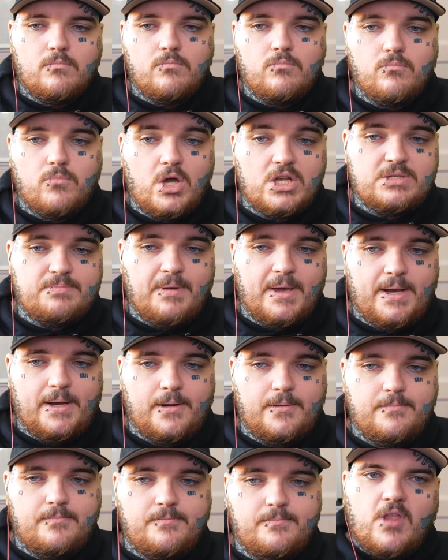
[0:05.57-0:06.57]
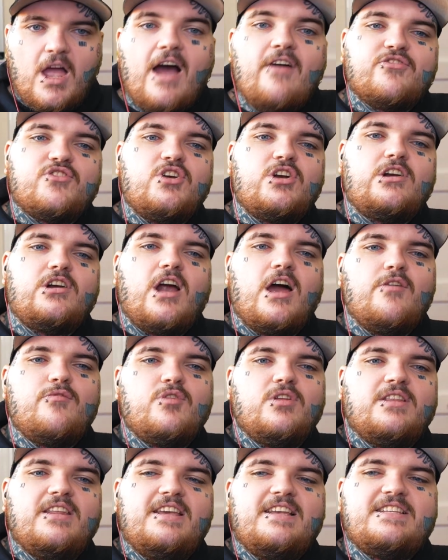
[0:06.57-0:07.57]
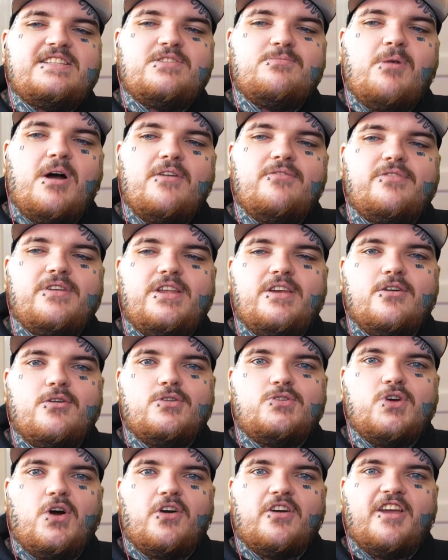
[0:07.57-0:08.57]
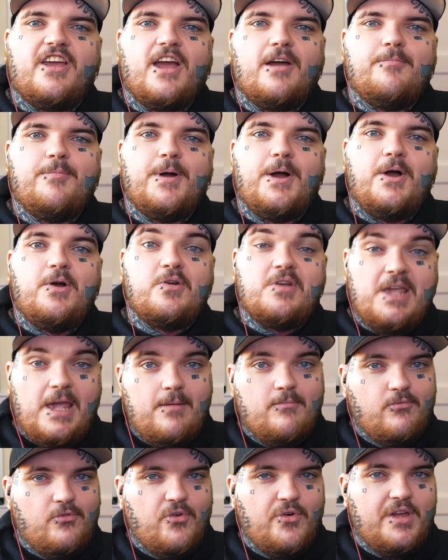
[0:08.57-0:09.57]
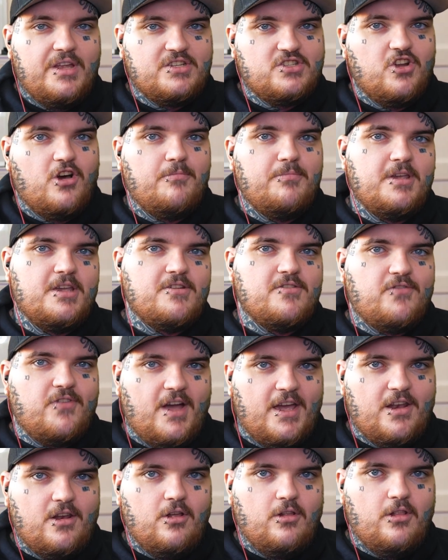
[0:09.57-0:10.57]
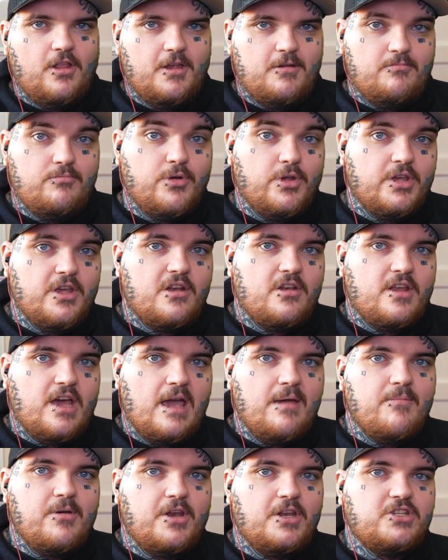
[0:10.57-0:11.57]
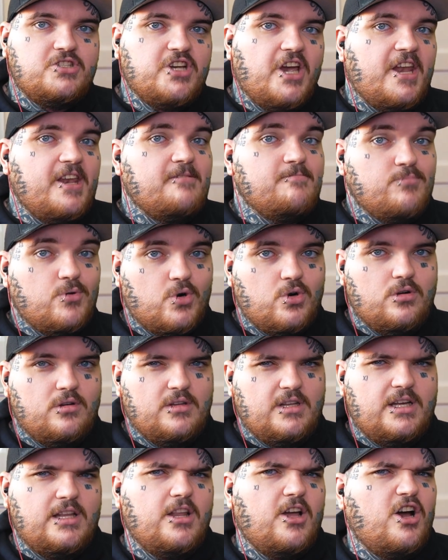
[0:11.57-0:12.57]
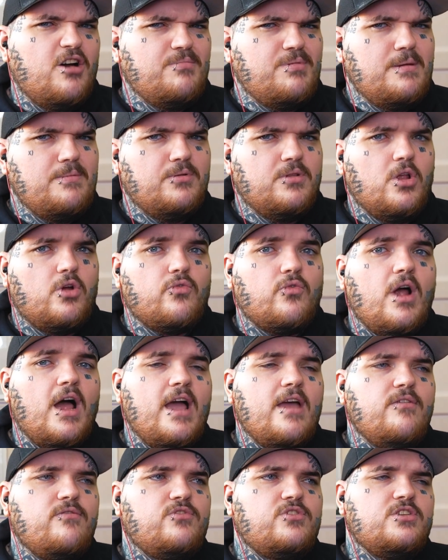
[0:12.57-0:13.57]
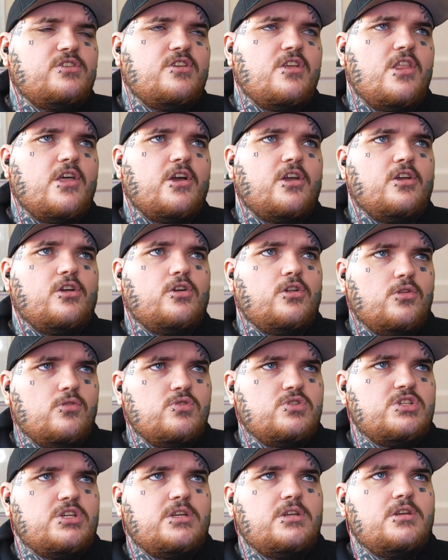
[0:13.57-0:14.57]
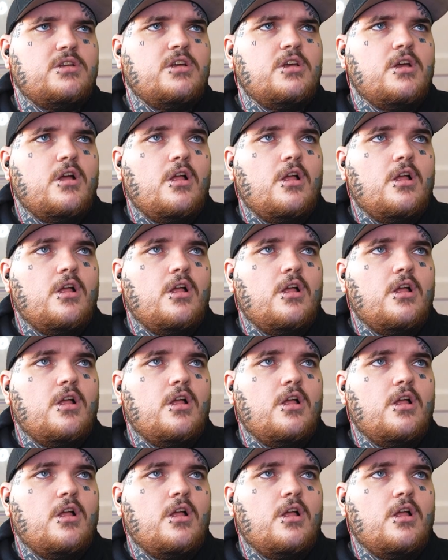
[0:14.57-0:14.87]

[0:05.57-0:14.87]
Much better. After I released my video talking about game footage not being final in Brilliant Diamond and Shining Pearl, a lot of people arrived to the conclusion